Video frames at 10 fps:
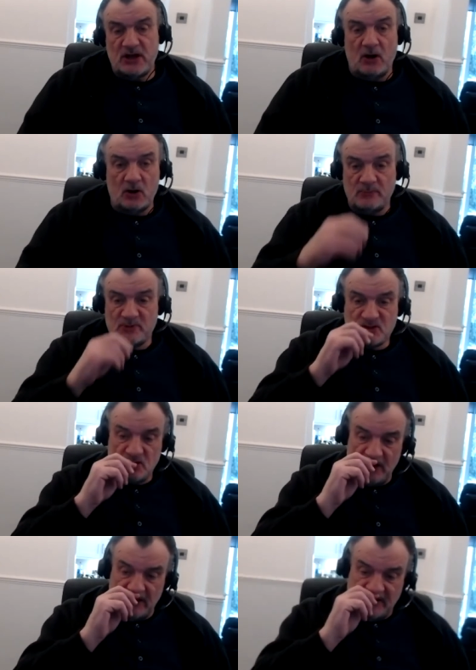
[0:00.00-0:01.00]
argument
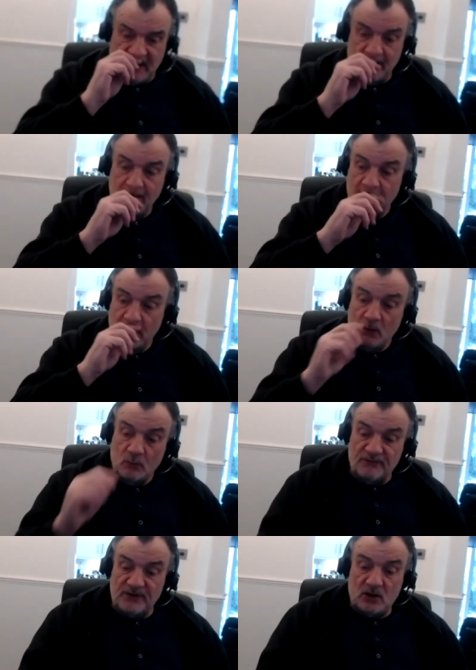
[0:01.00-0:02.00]
slightly. Now,
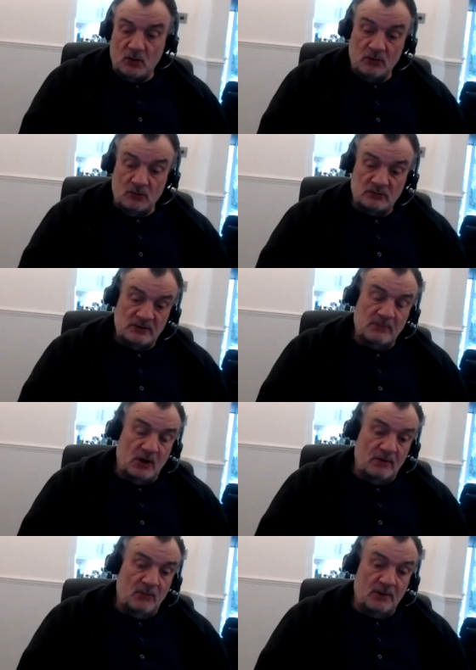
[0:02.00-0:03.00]
with regard, in
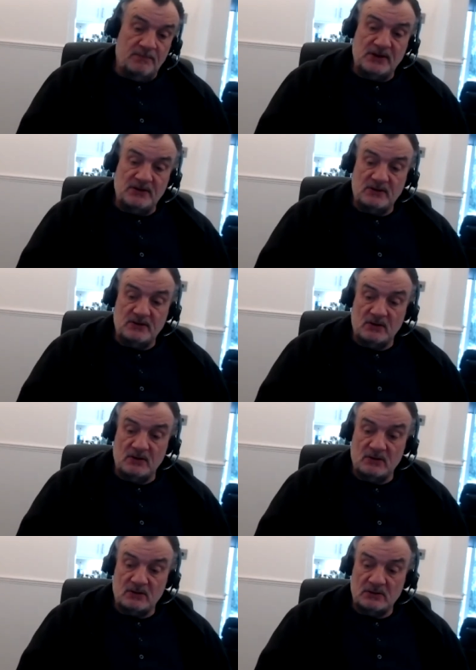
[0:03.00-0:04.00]
my in my opinion,
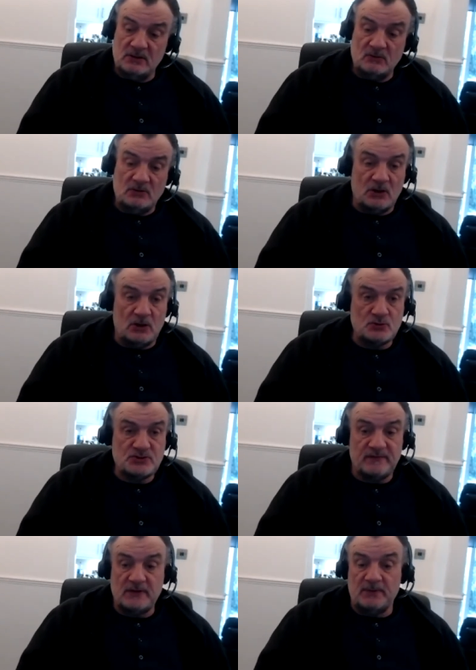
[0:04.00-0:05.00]
uh, you know,
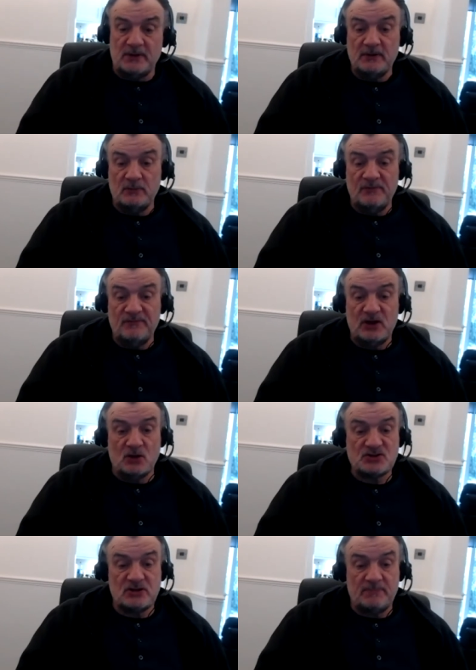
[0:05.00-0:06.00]
conclusively, but the, with
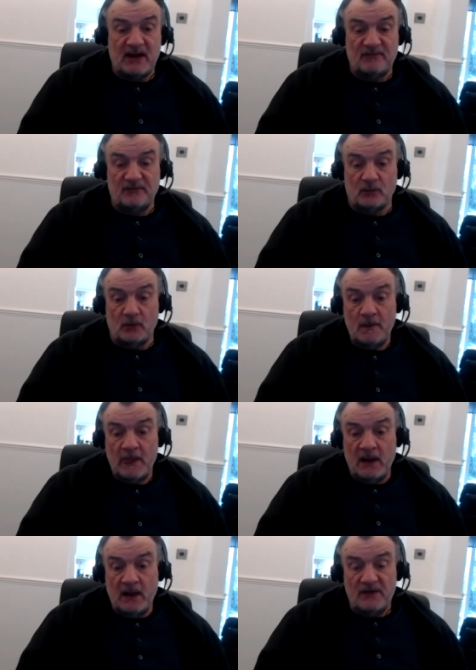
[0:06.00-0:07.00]
regards to the back four,
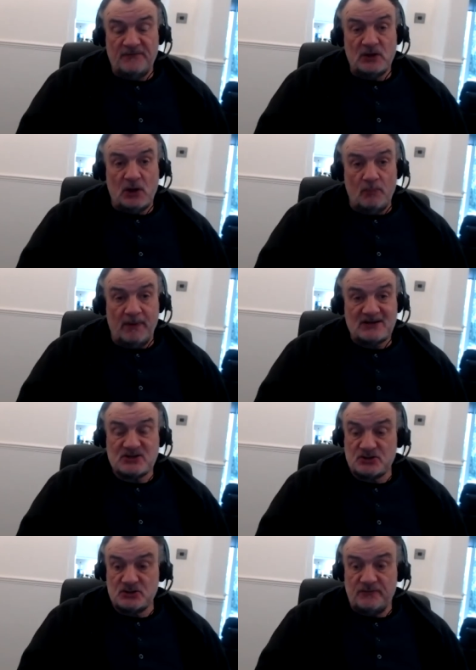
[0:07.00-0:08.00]
if you go back
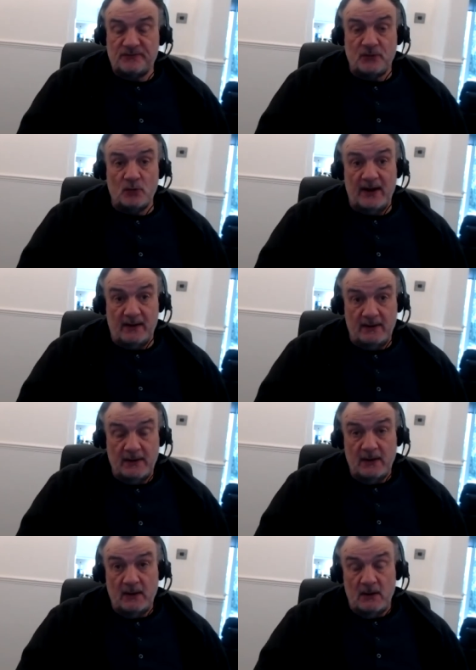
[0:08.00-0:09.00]
to through our
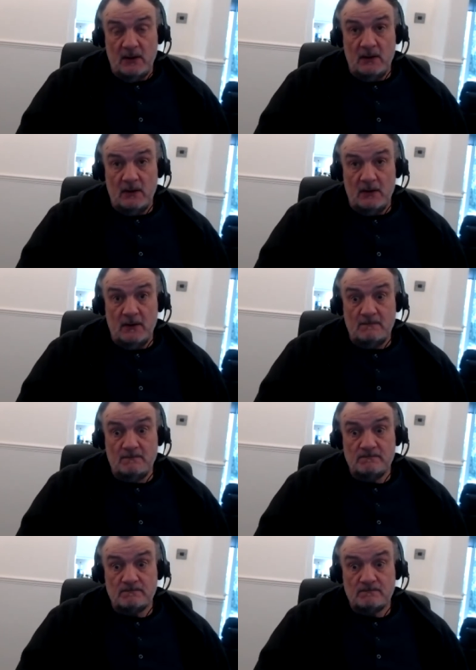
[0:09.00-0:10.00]
um,